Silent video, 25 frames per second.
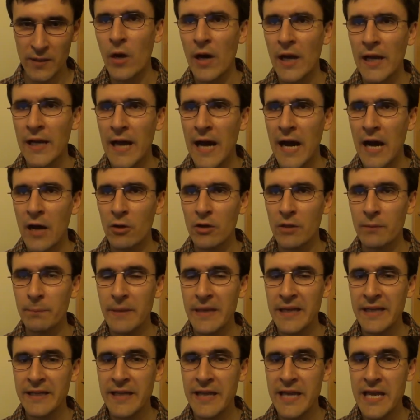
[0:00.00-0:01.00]
while our
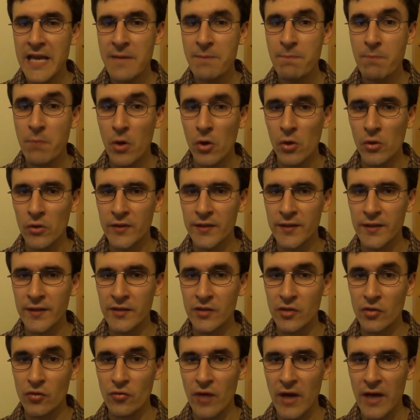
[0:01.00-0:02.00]
main
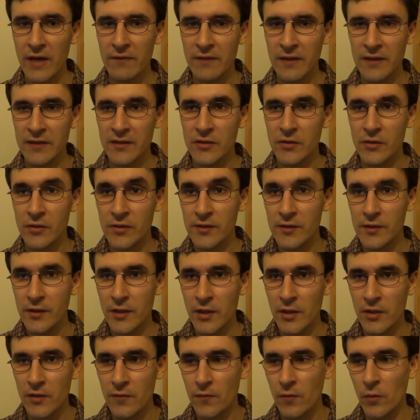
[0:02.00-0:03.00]
impulses drive us to
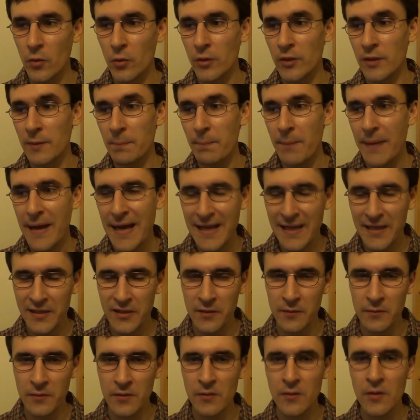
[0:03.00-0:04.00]
search for the
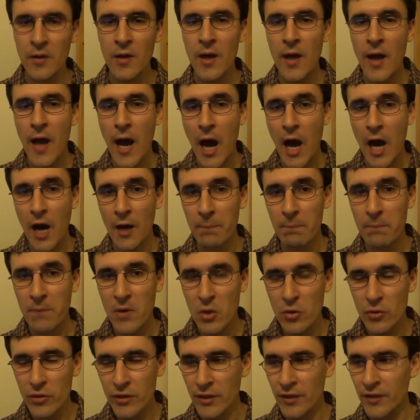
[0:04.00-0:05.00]
palatable,
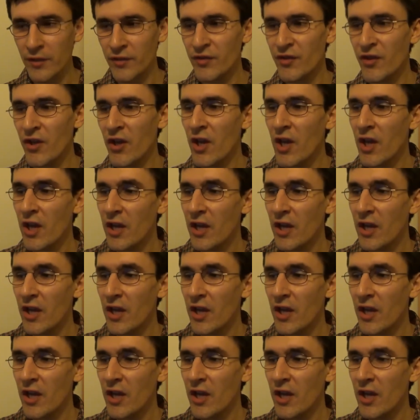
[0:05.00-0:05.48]
harmonious,